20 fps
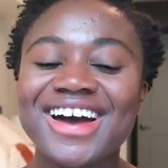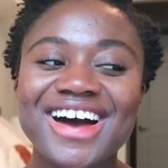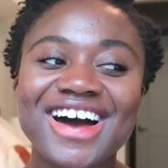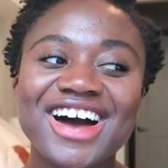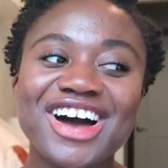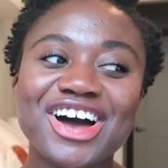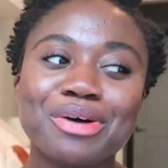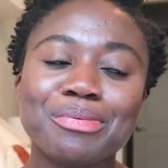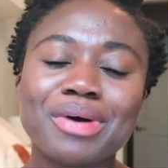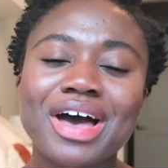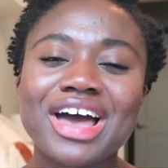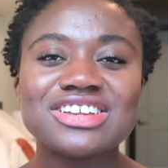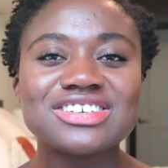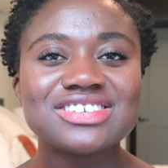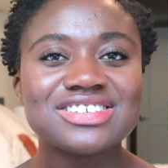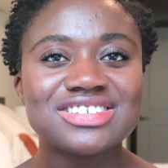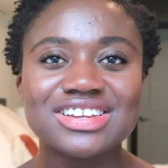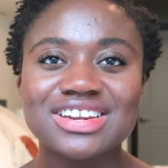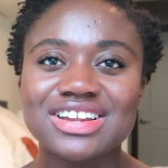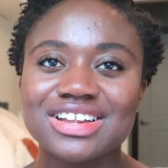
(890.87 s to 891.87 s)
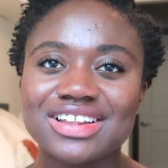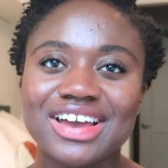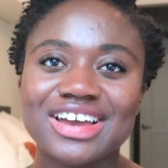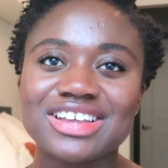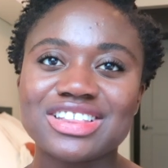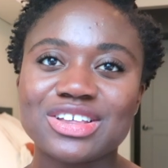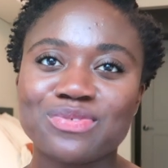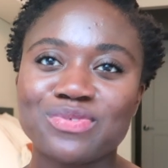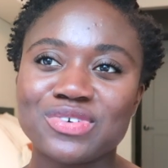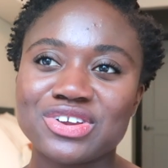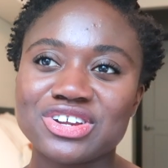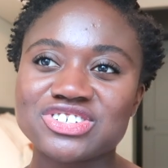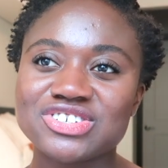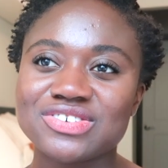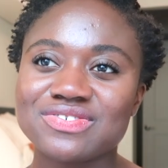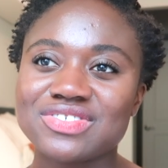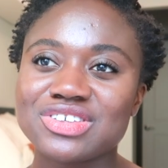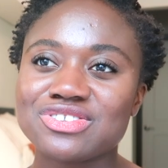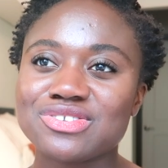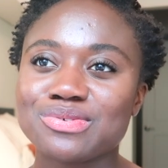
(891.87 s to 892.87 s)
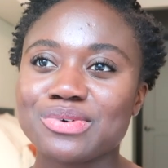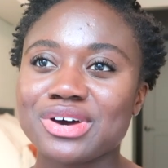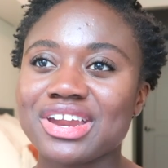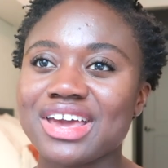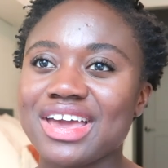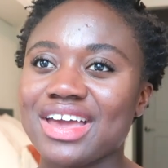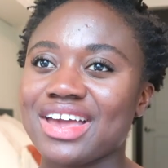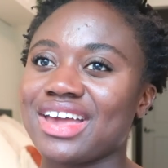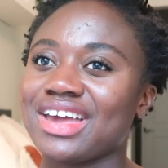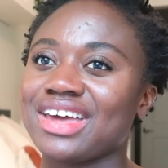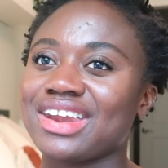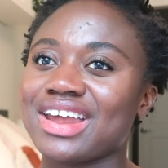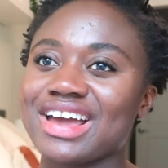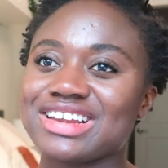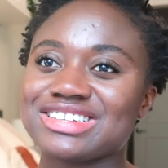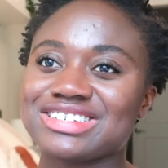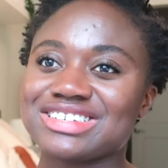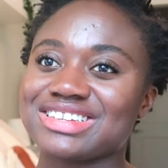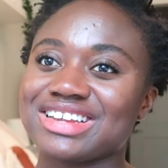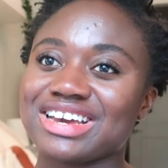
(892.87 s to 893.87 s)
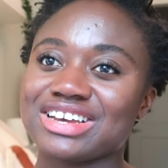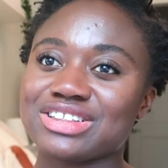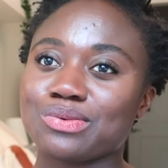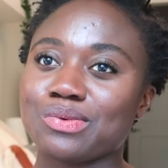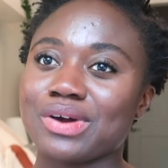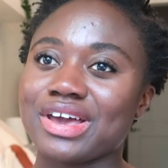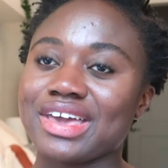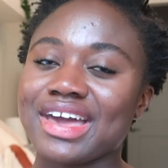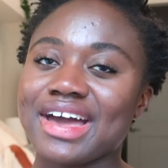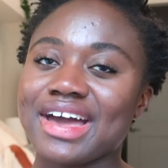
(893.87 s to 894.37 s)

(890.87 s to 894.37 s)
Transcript: I just didn't like the finish of this one, and I didn't like the white